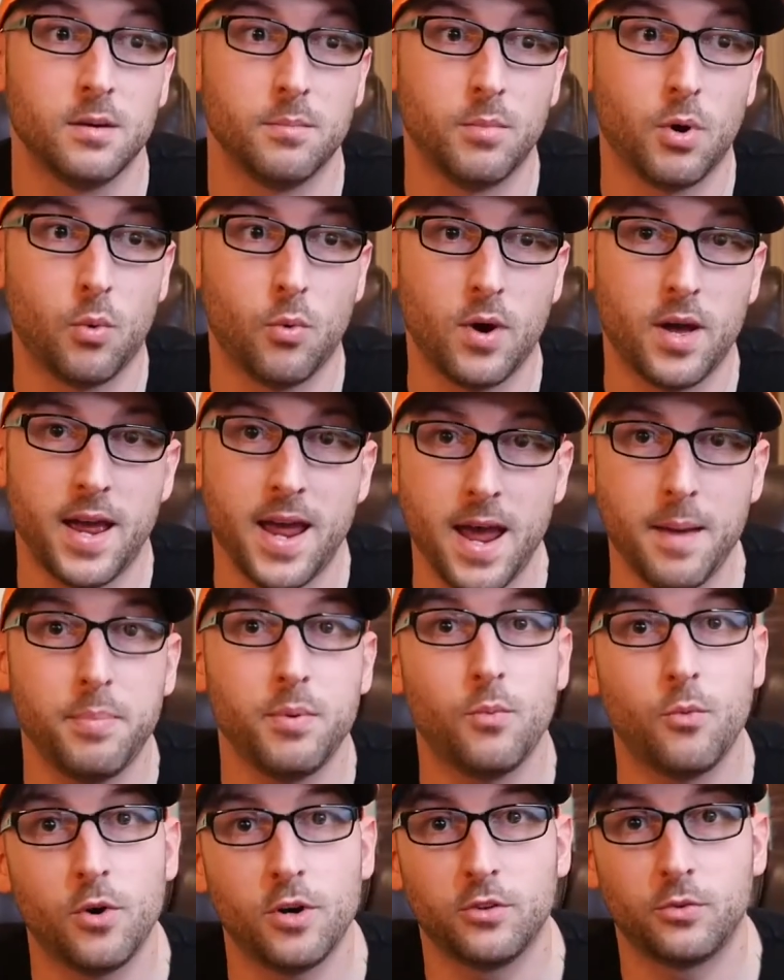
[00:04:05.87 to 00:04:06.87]
But what
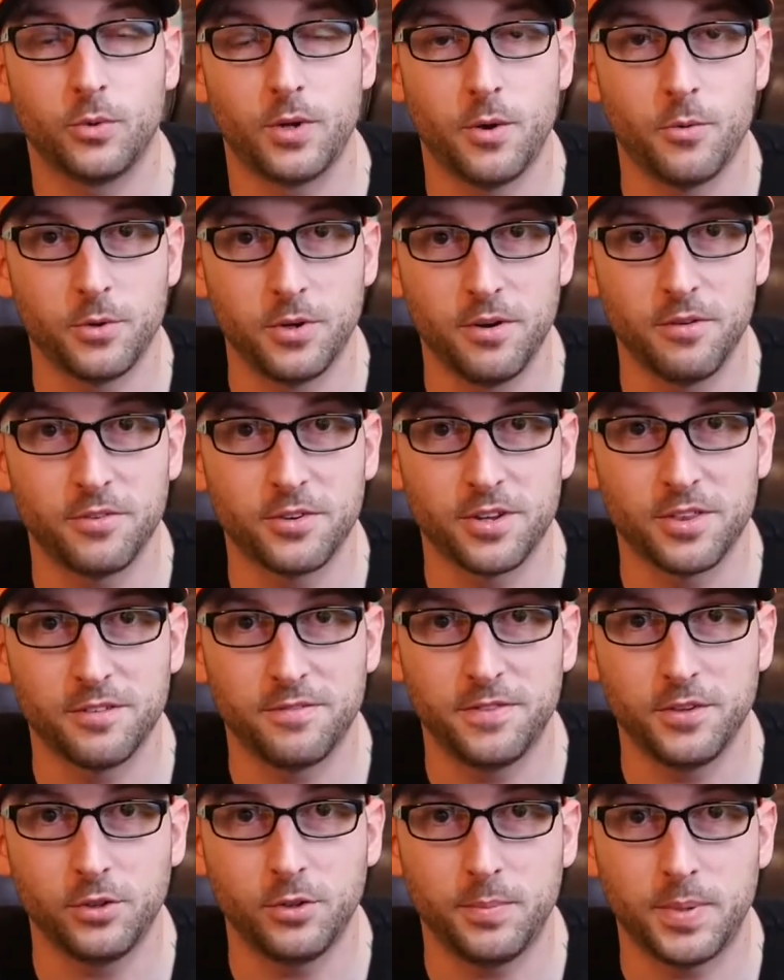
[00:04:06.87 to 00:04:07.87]
happened was when I went over to
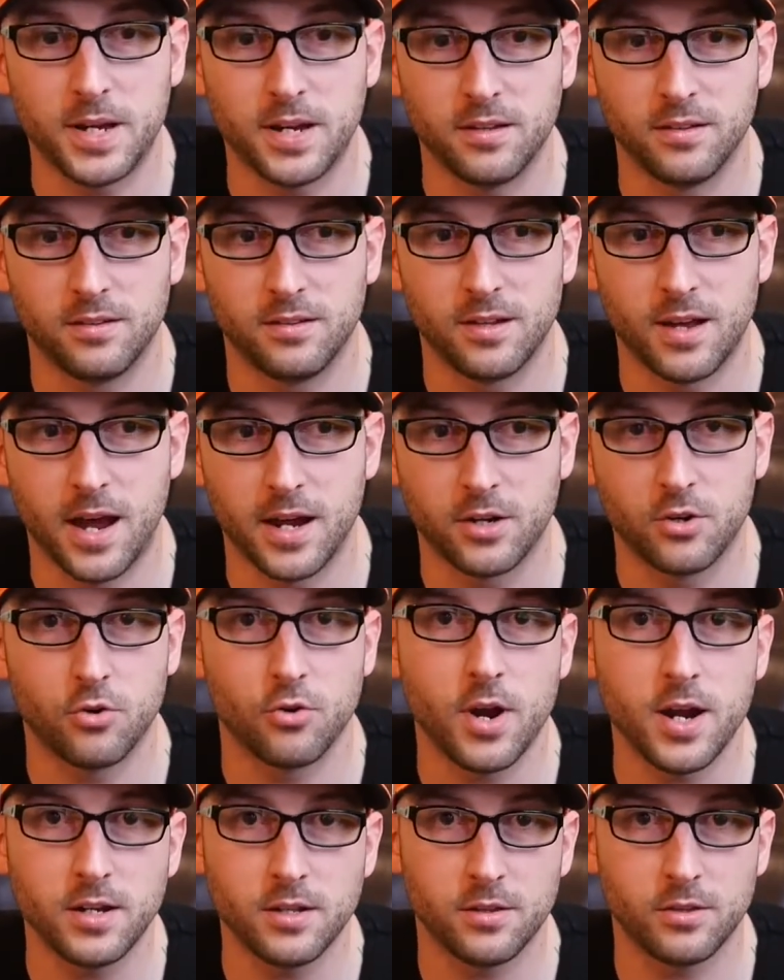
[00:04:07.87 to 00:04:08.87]
the Philippines, I
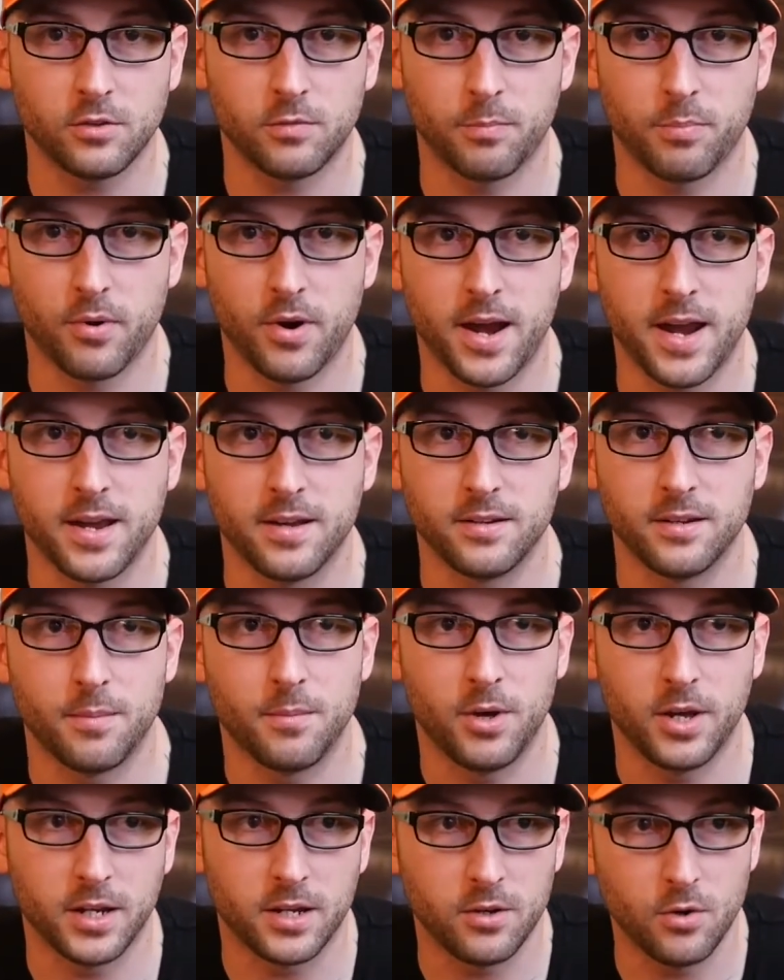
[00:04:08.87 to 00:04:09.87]
created this brand.
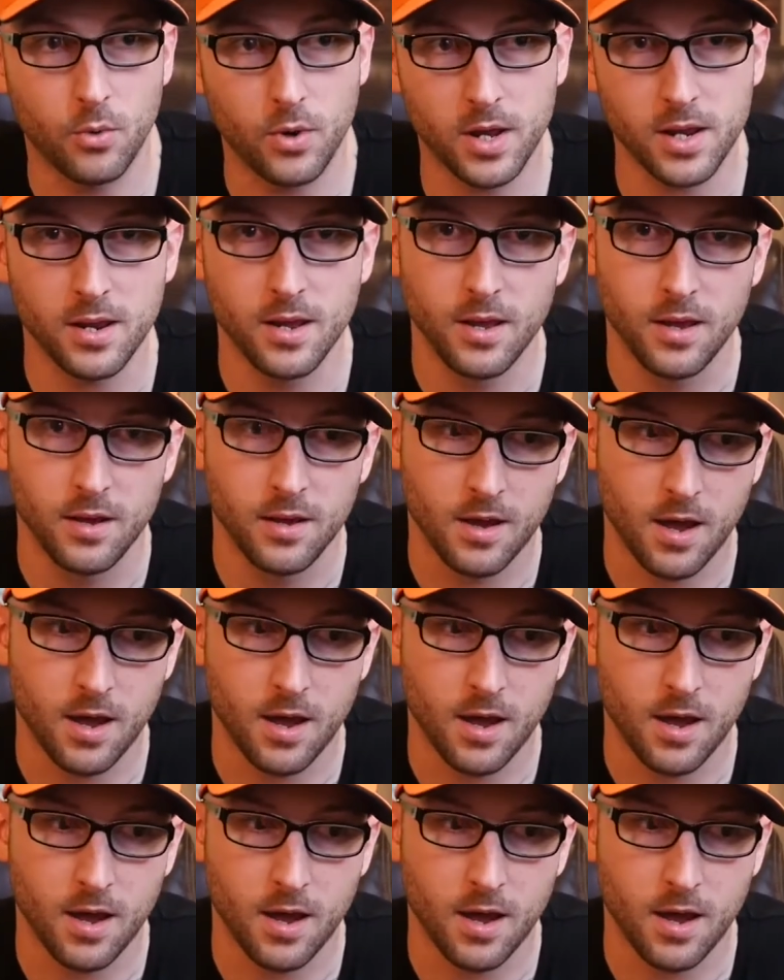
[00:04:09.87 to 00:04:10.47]
I'm like, you know what?